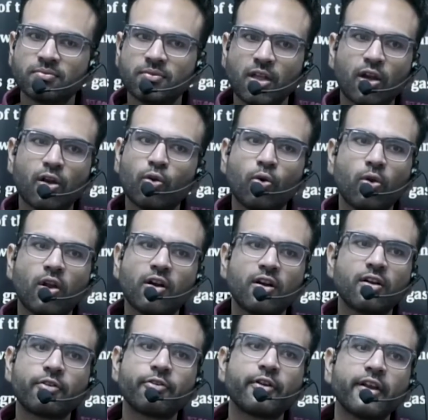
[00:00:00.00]
you're no
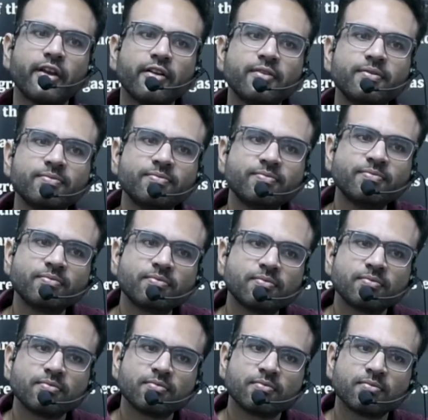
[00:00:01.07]
longer free.
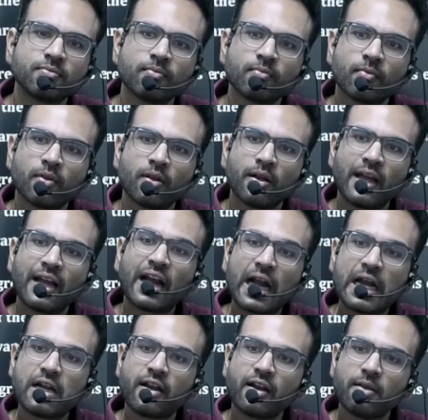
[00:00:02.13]
A
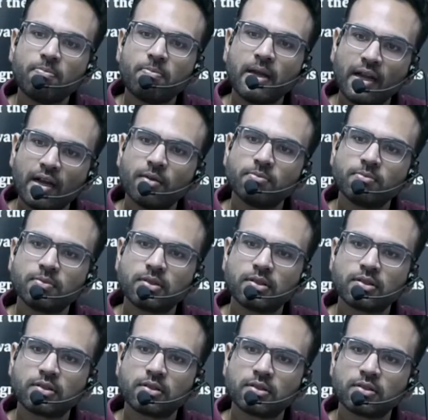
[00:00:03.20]
country
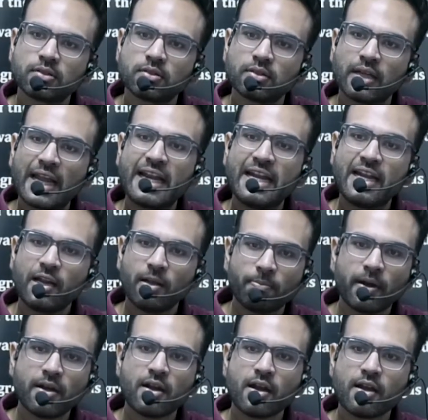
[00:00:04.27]
becomes an
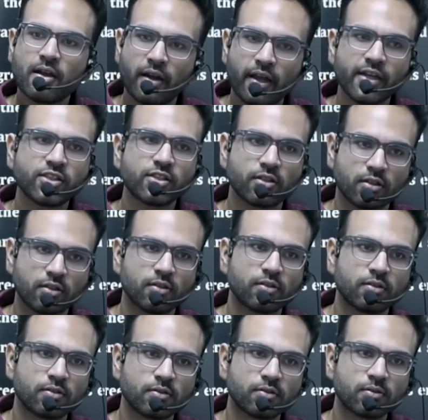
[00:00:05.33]
independent nation
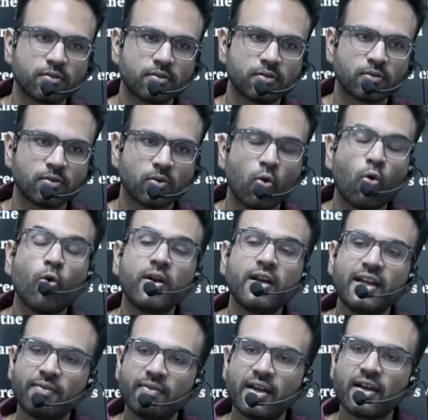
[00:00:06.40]

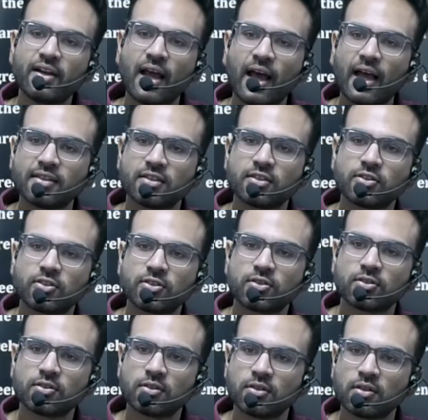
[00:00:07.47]
only when it has
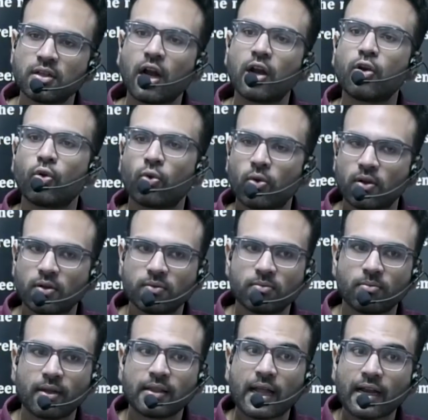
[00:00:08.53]
its control.
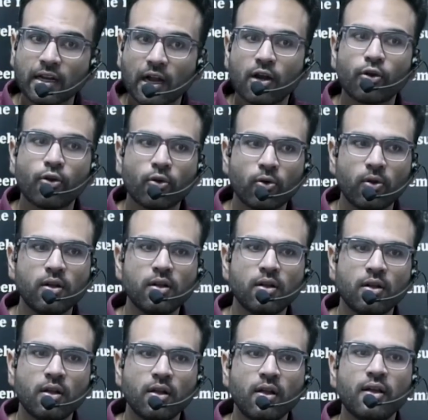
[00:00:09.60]
And that control
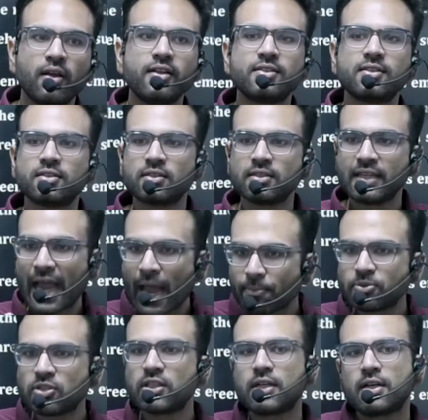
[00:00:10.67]
is
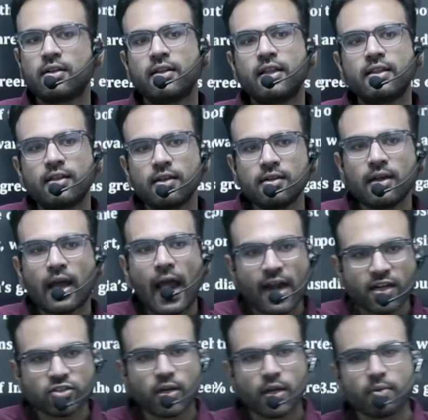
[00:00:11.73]
captured in the
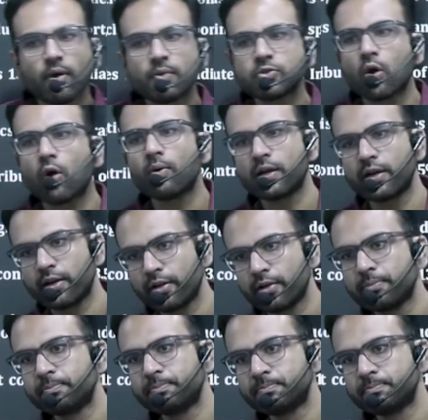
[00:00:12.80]
adjective of sovereignty.